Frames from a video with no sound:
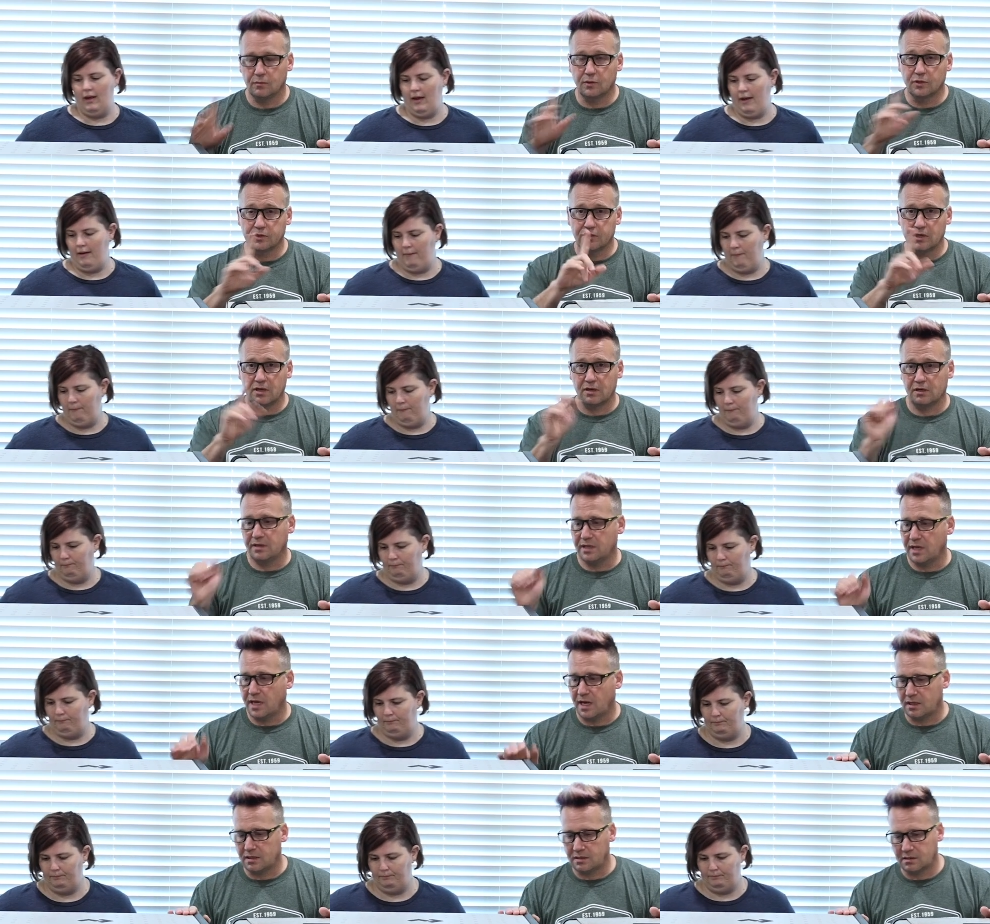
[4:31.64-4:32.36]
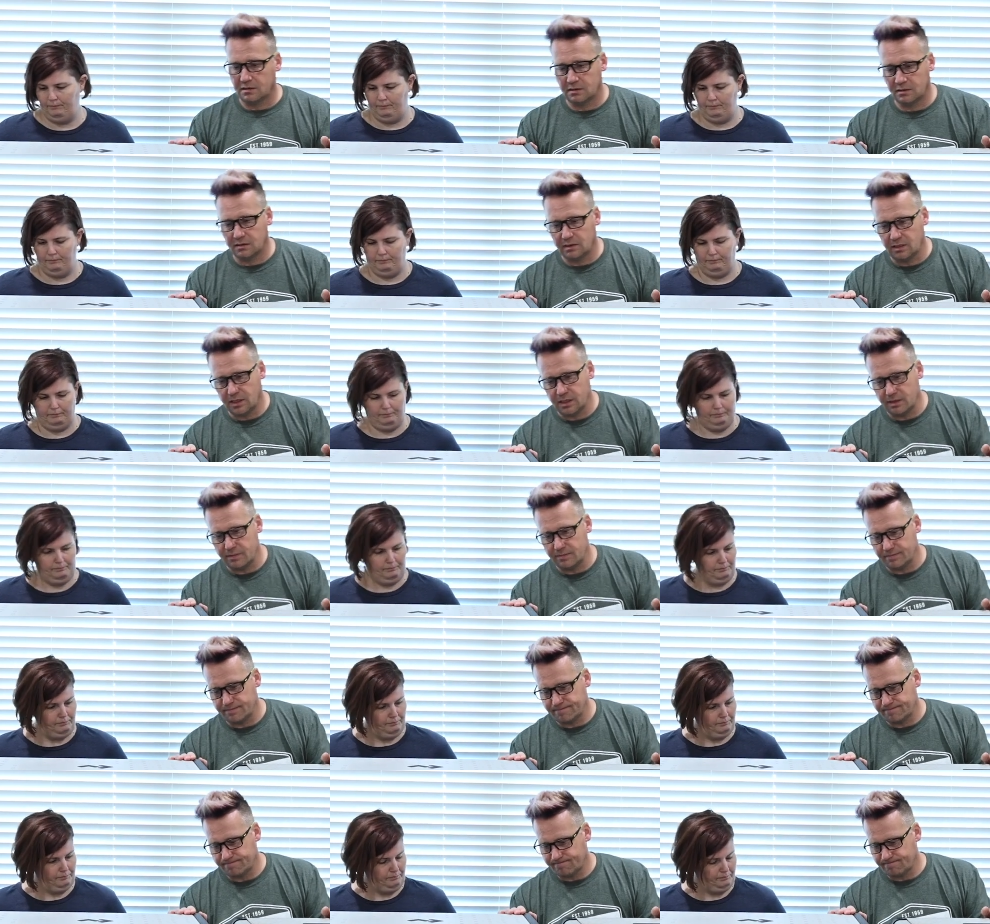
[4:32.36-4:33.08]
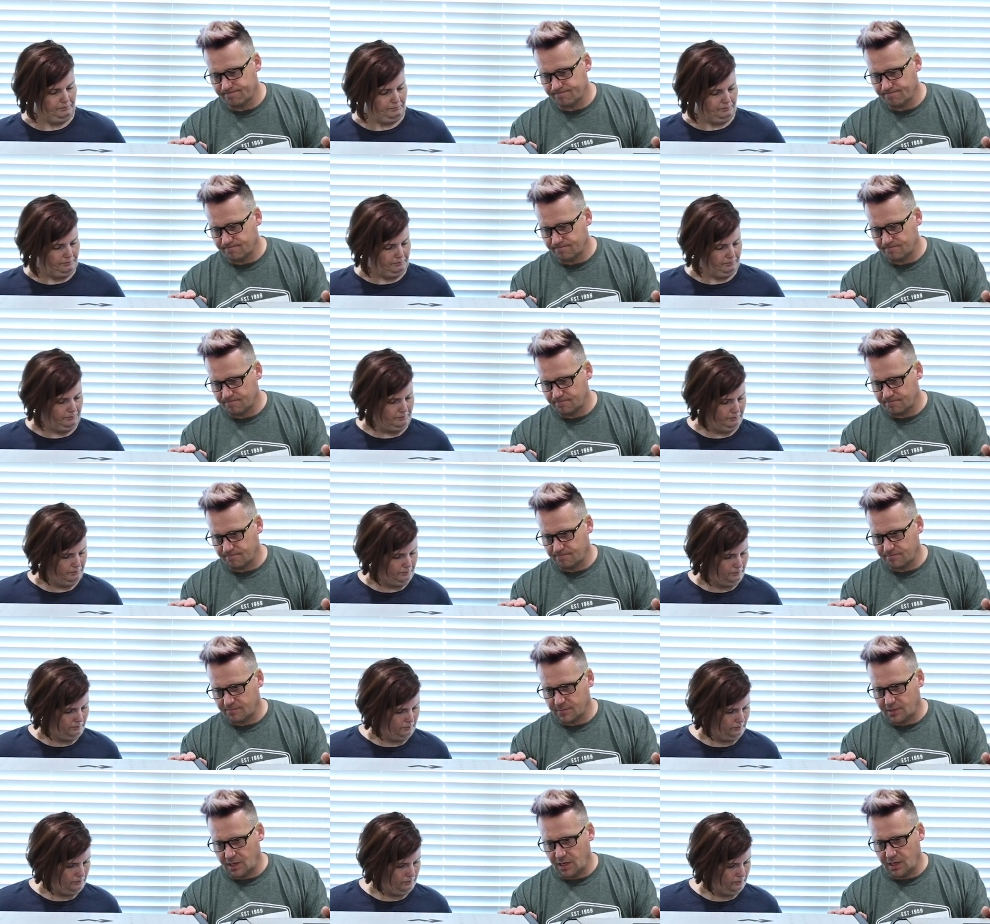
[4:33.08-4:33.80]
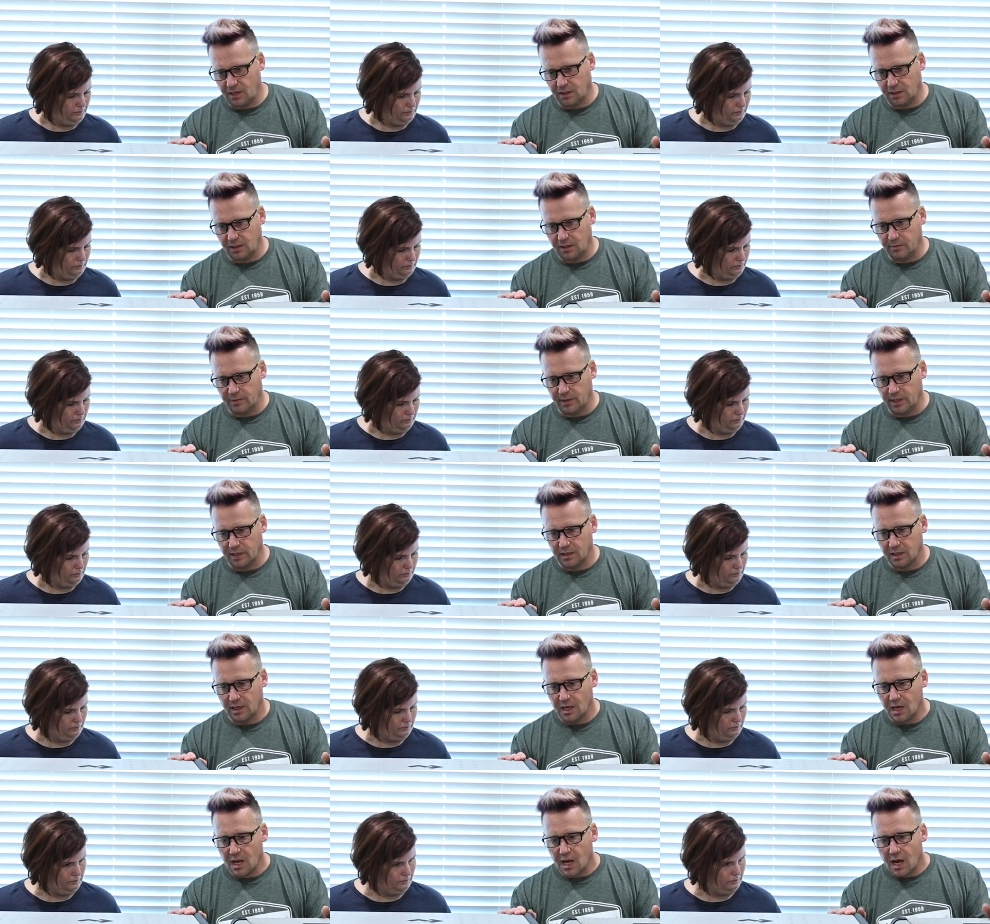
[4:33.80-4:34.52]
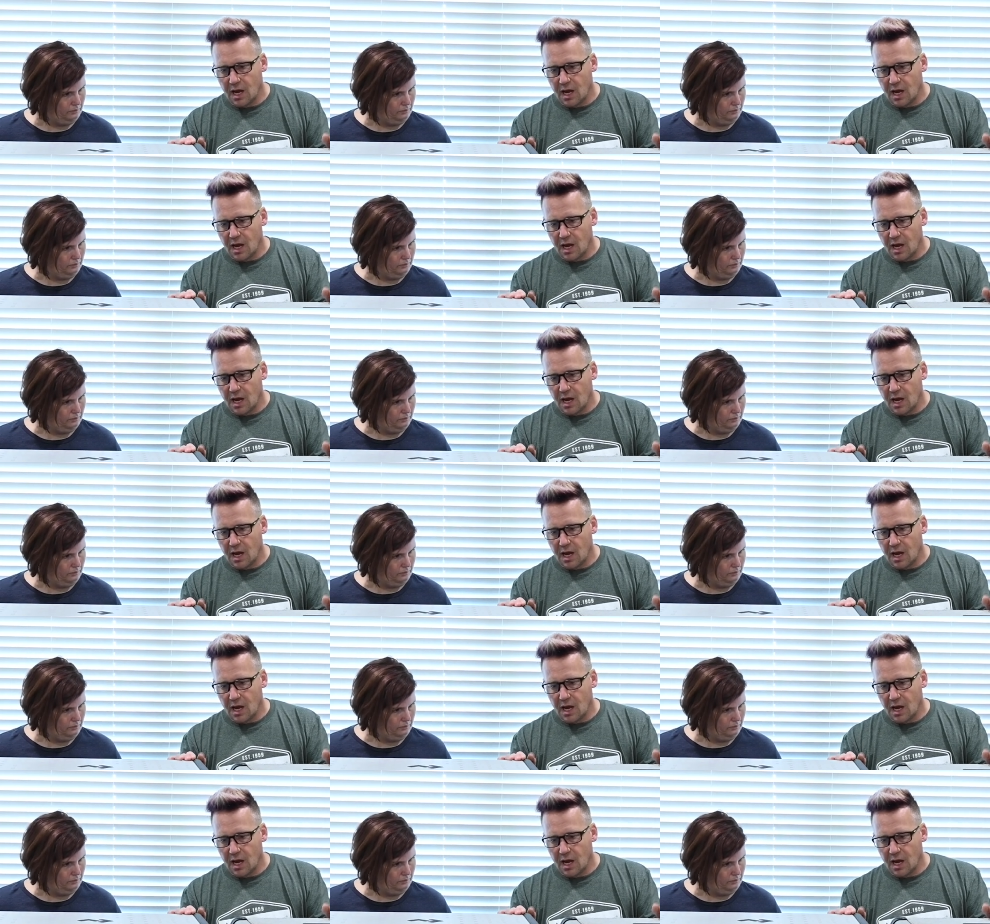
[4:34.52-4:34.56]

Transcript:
Speaker 1: we'll show you that in a little bit.